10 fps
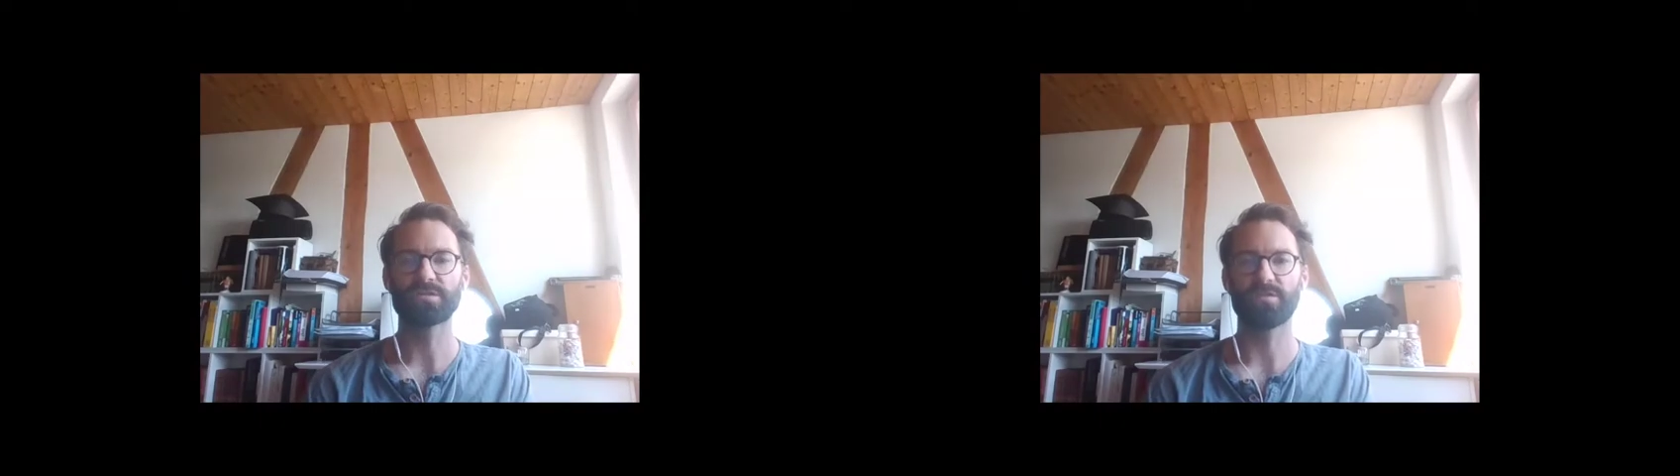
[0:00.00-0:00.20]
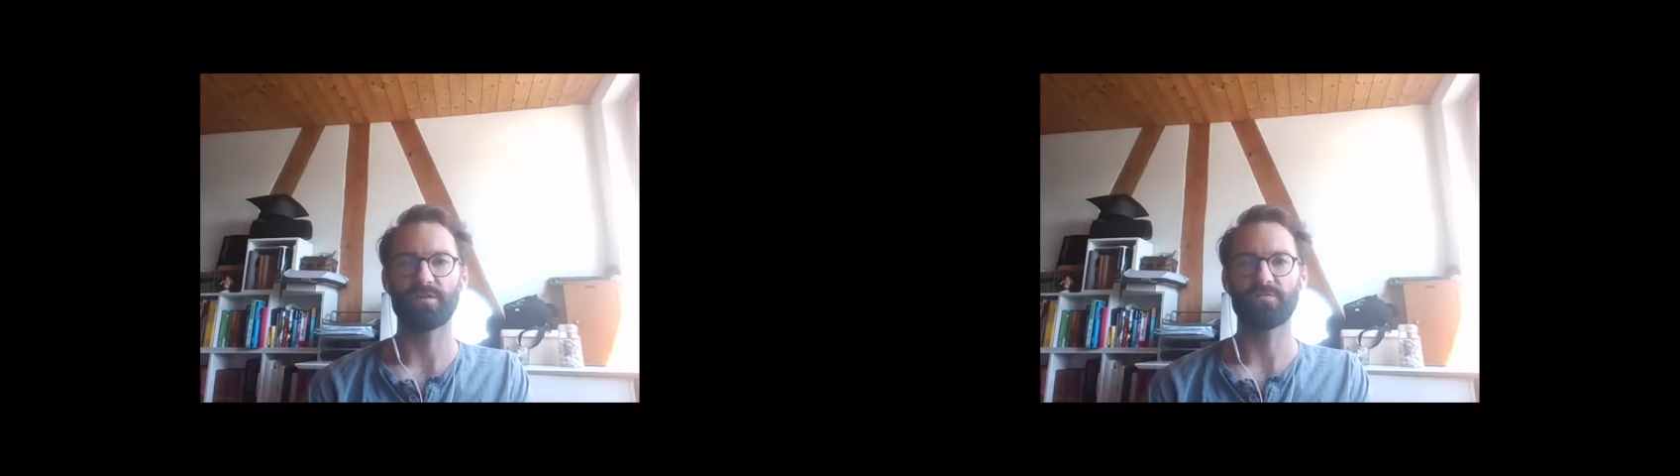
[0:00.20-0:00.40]

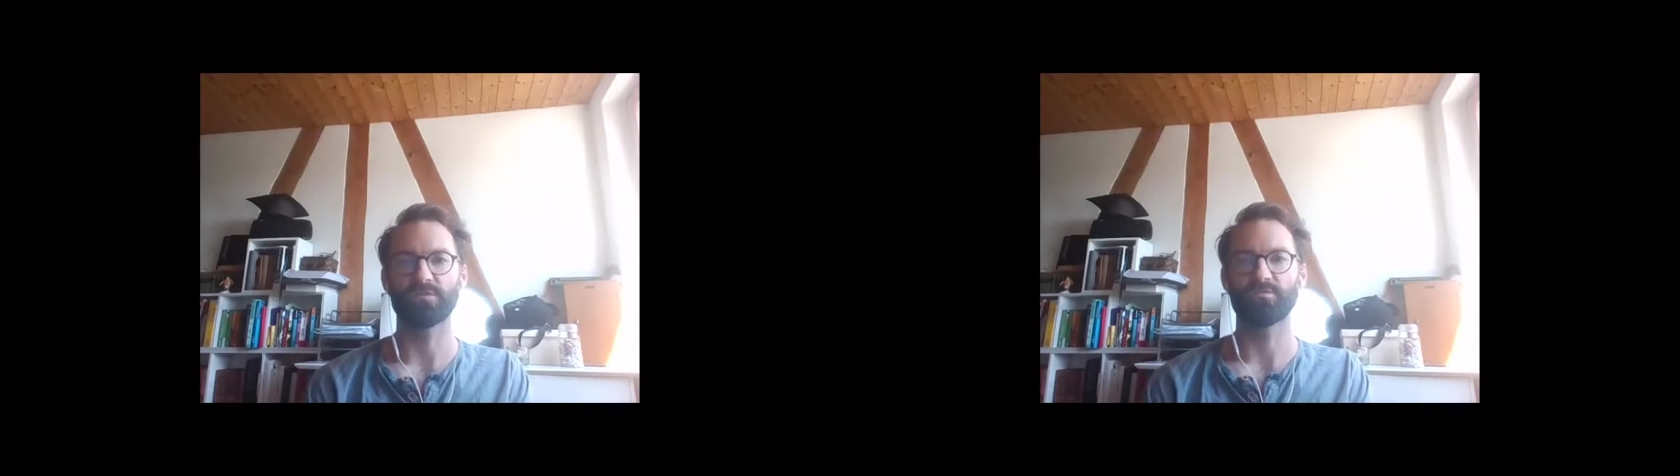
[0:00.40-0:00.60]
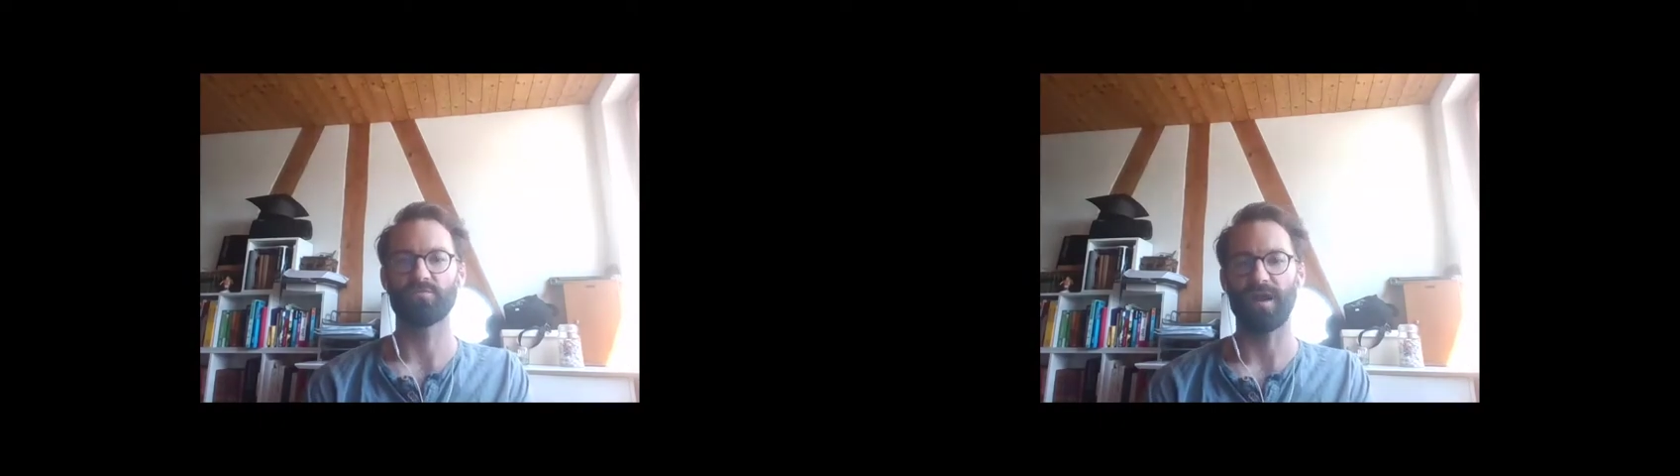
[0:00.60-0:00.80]
So they would
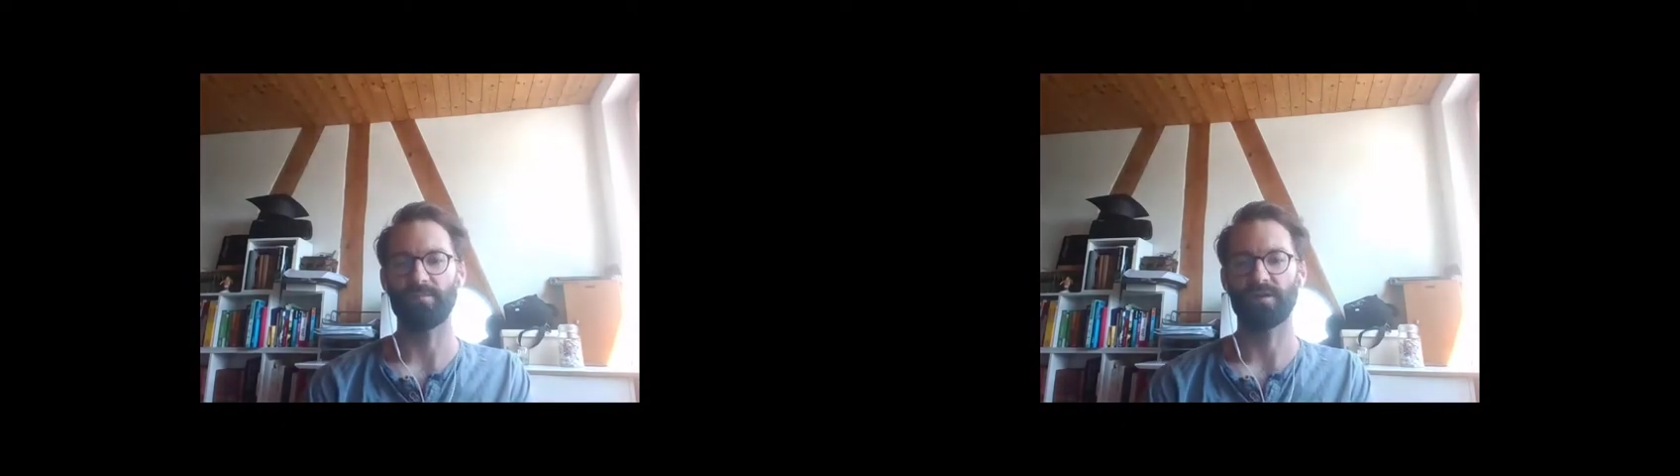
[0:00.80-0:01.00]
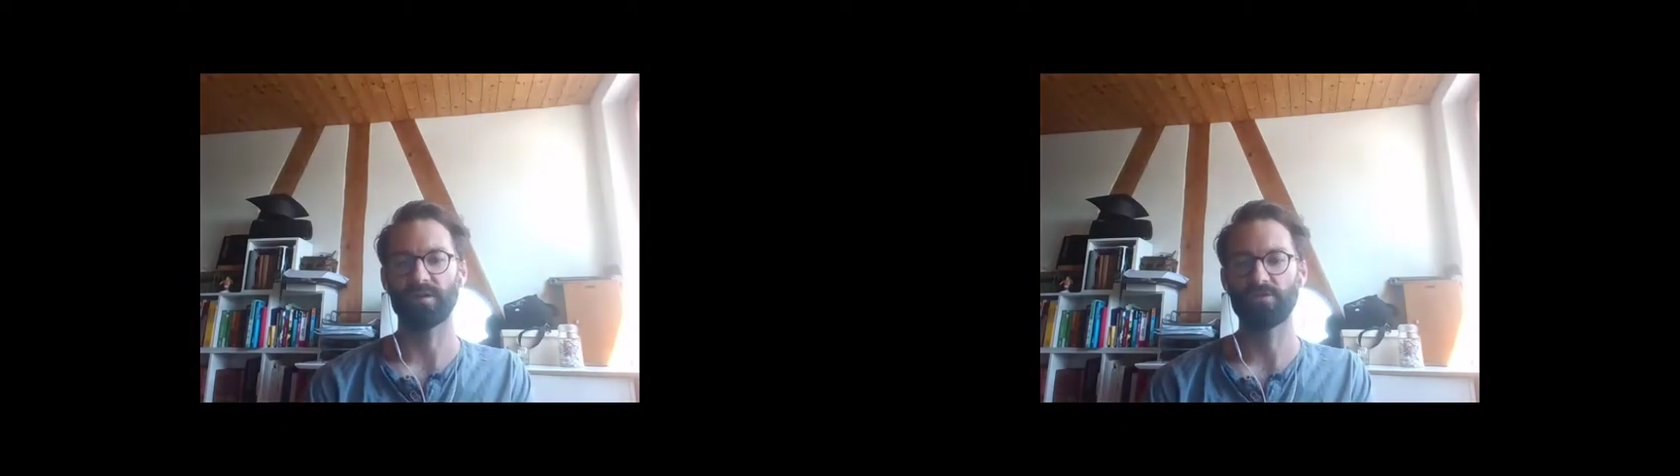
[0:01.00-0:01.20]
do
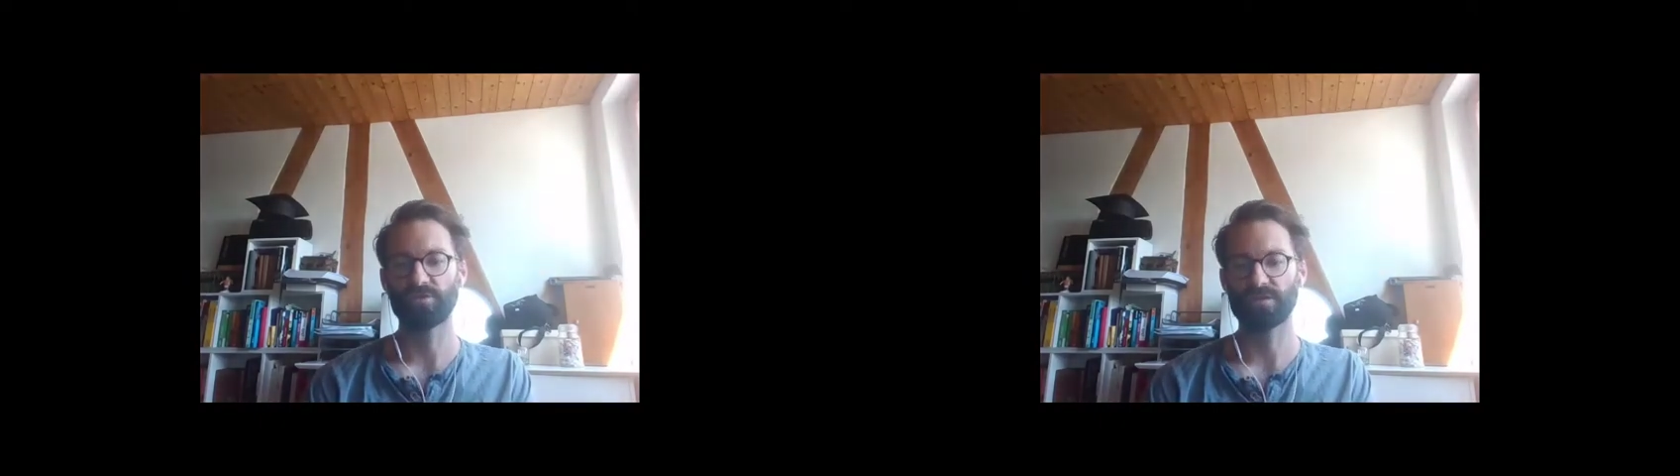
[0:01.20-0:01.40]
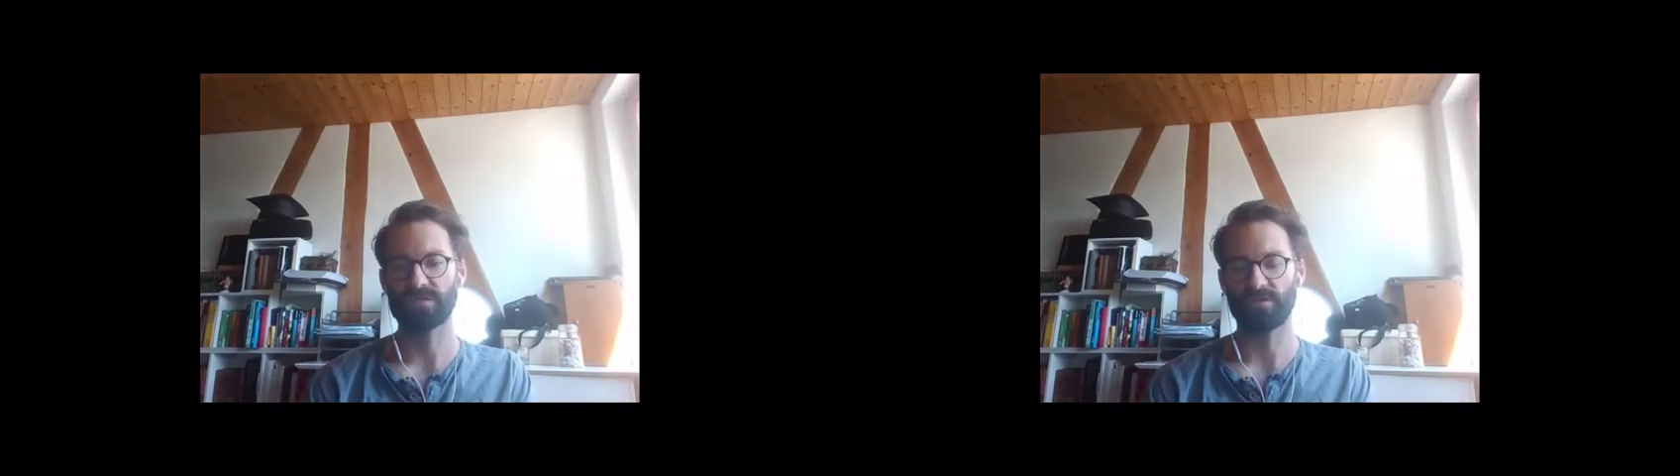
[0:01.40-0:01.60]
rapid occlusions.